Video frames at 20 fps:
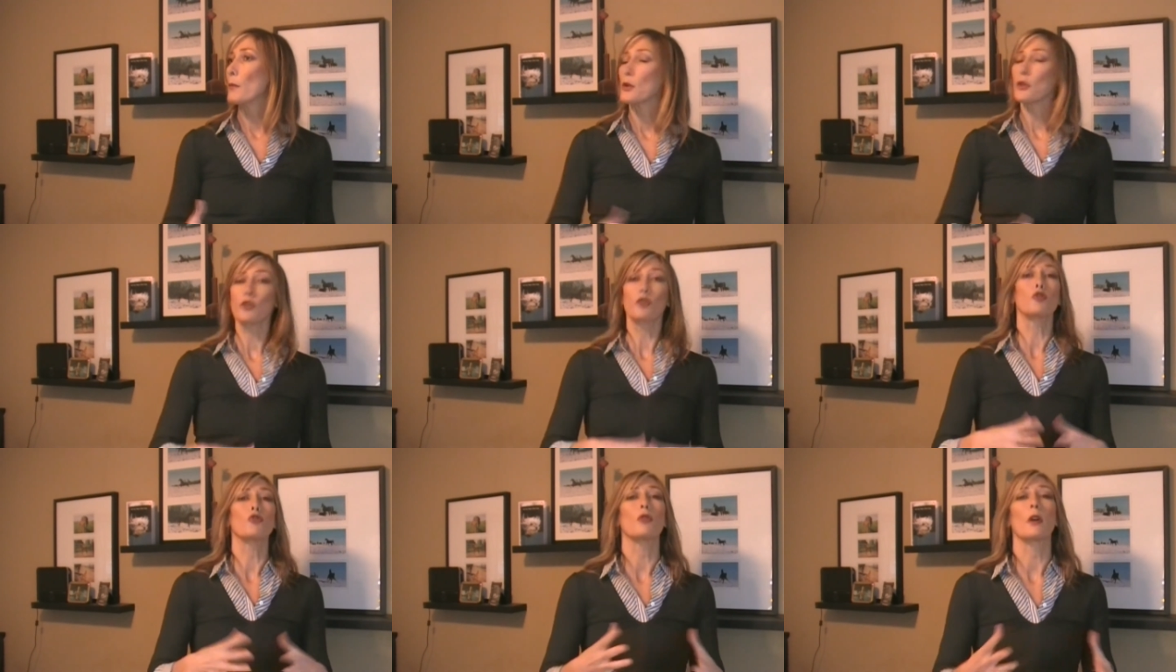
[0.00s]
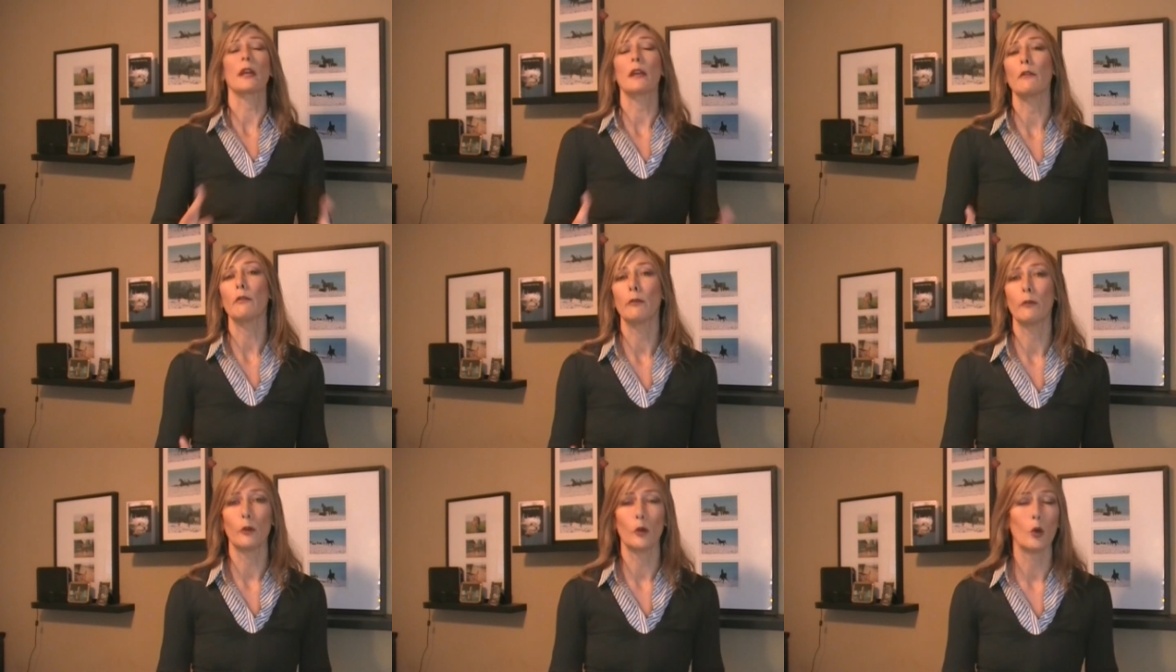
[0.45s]

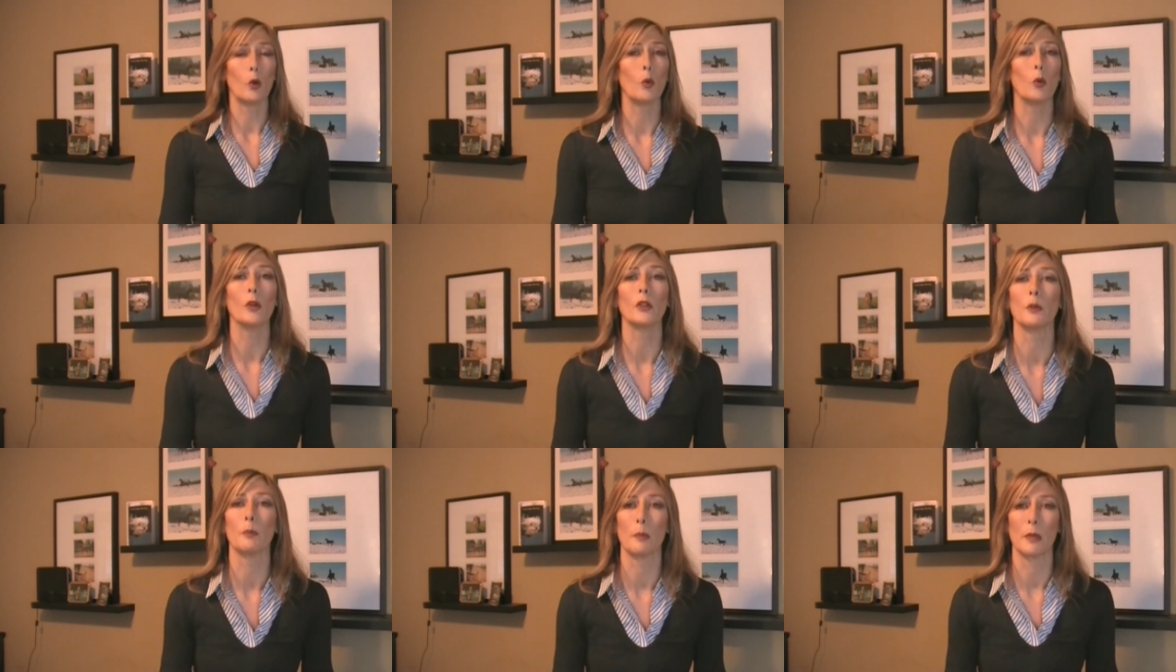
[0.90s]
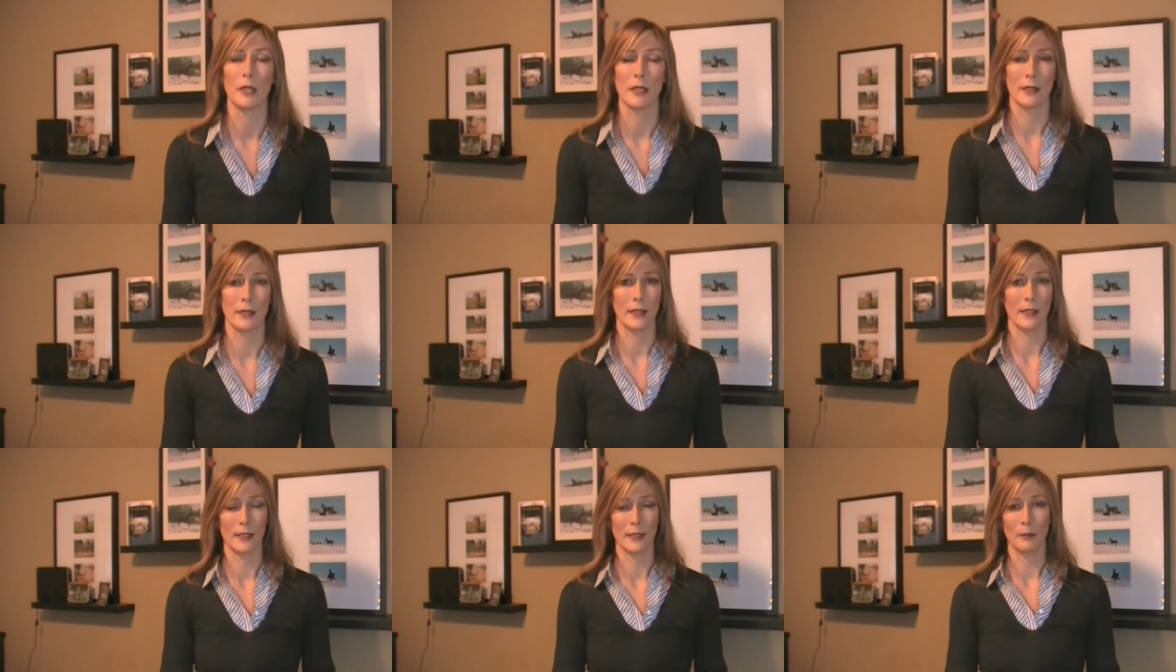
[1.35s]
straightforward
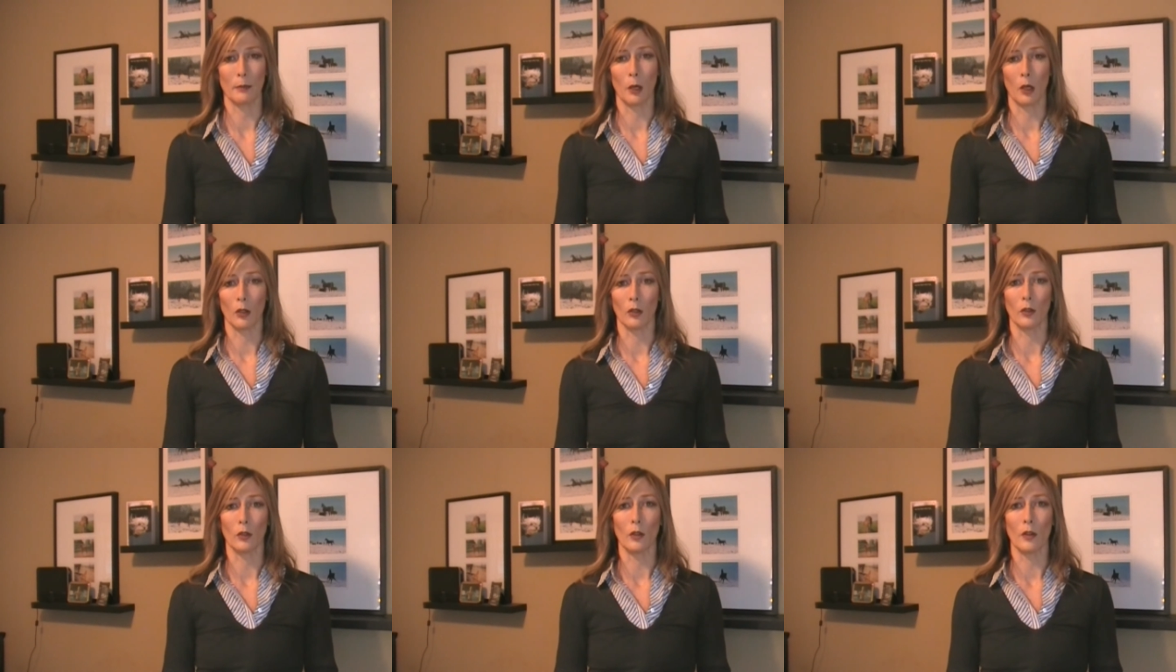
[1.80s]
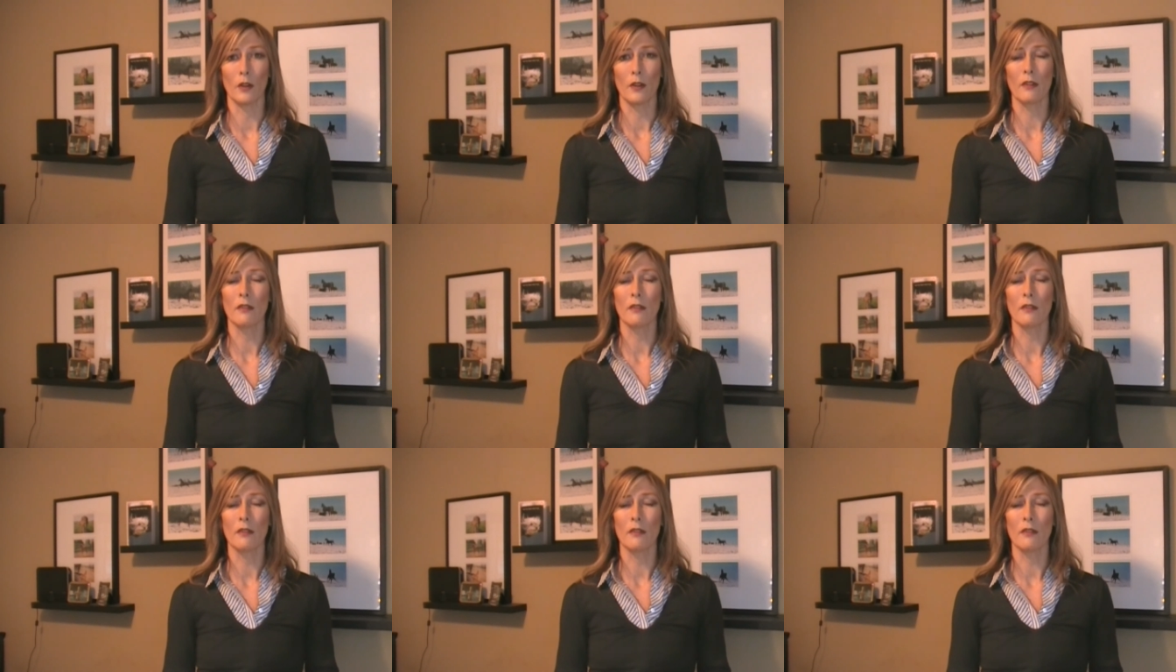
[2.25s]
business model.